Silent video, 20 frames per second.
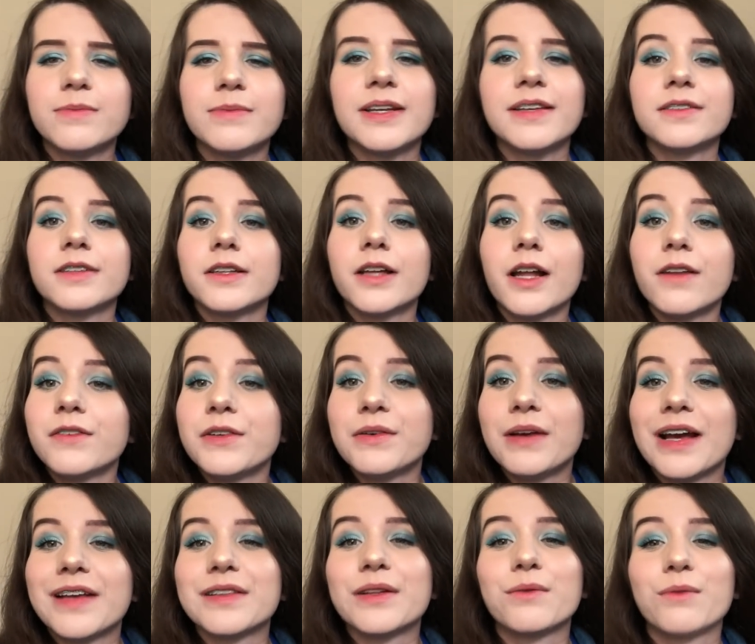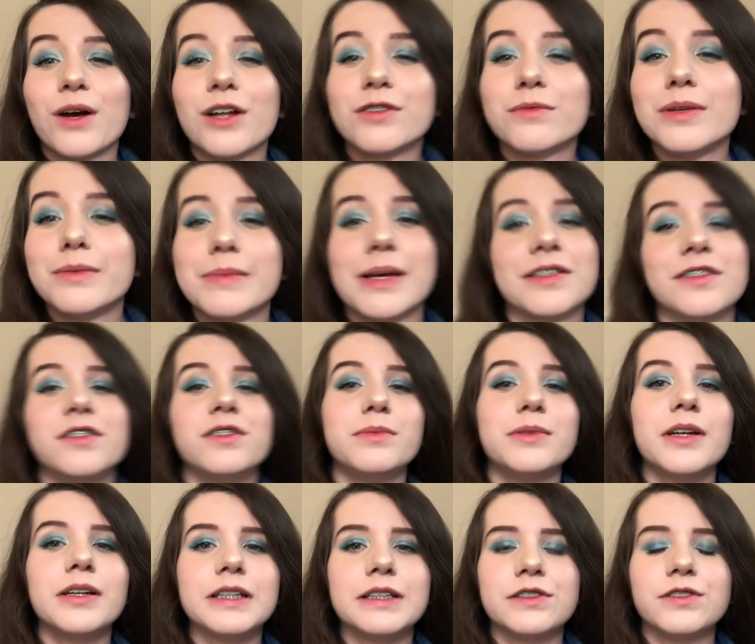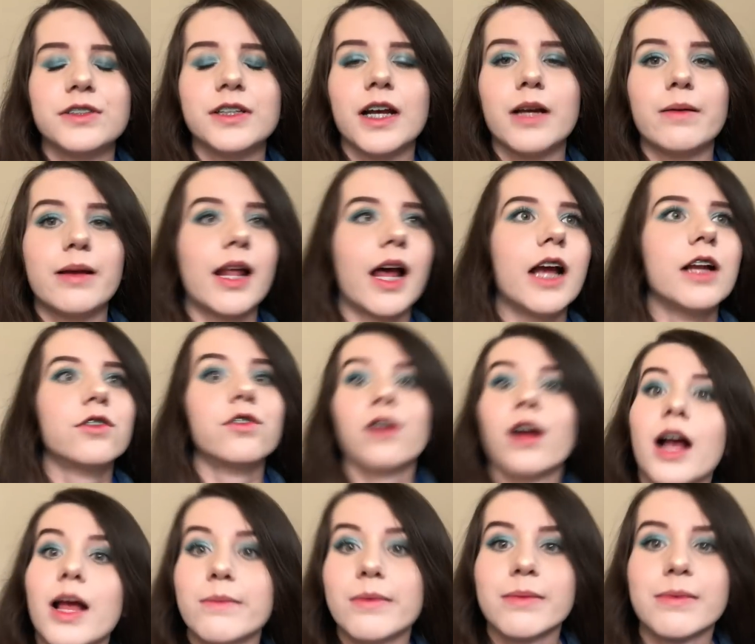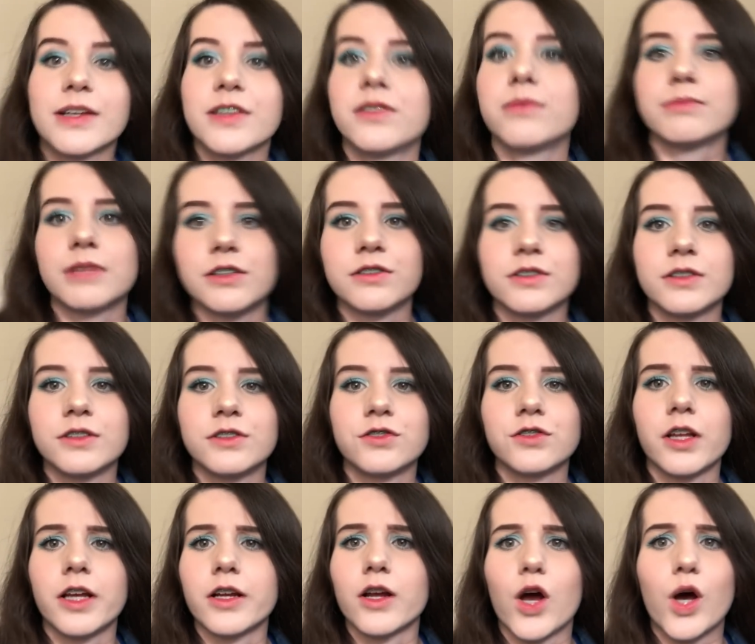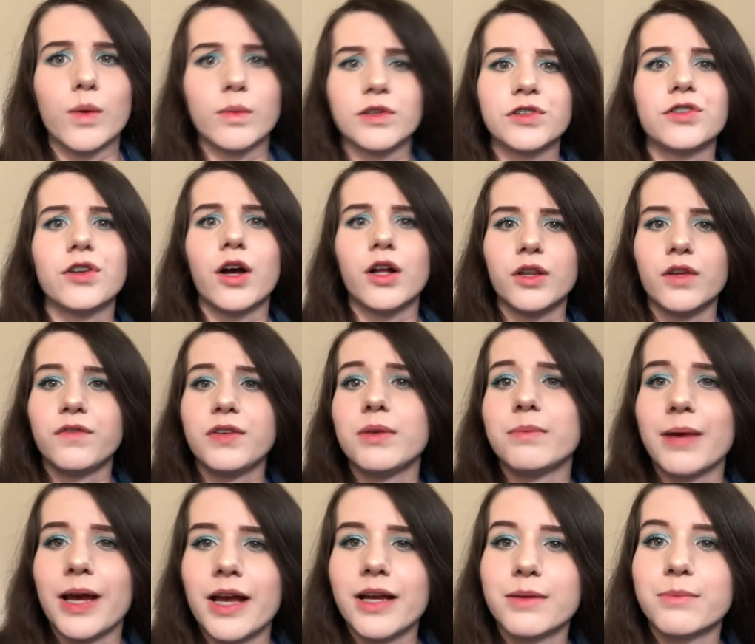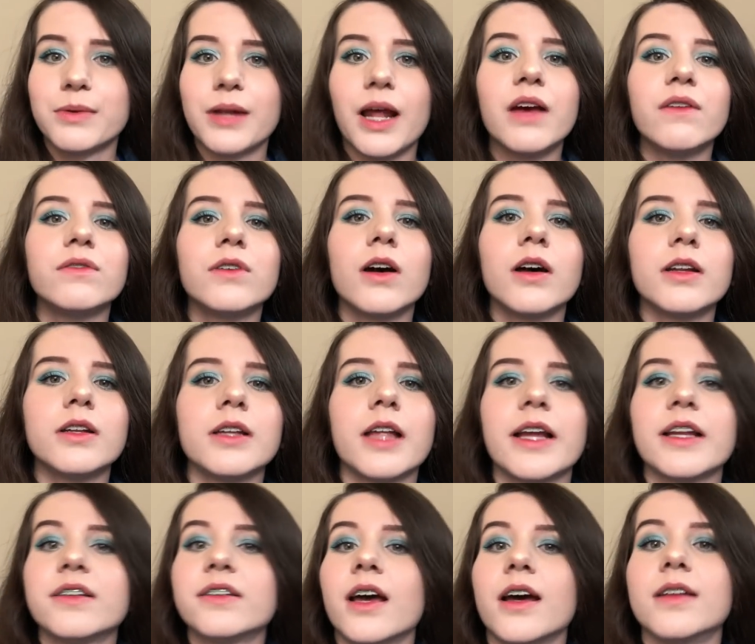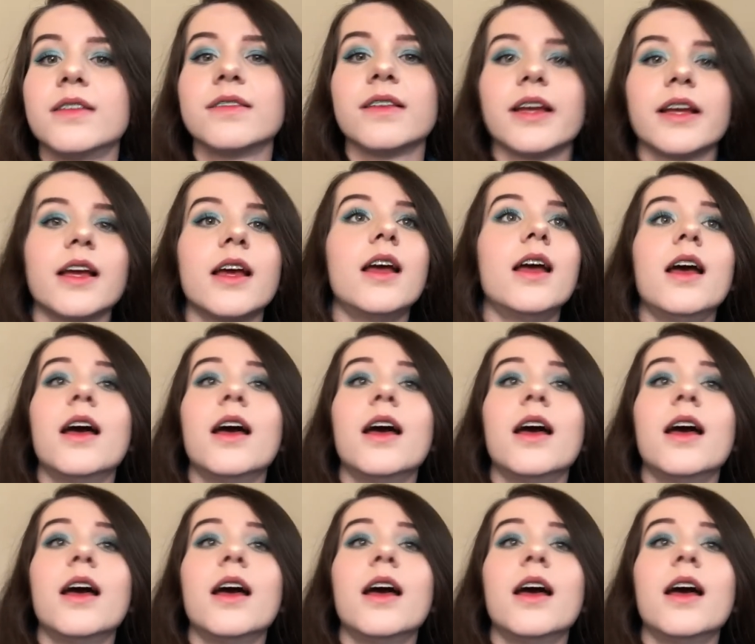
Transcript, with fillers: because a lot of you guys that watch me message me on Instagram, and I try my best to message like almost all of you back, but I've gotten like tons. Like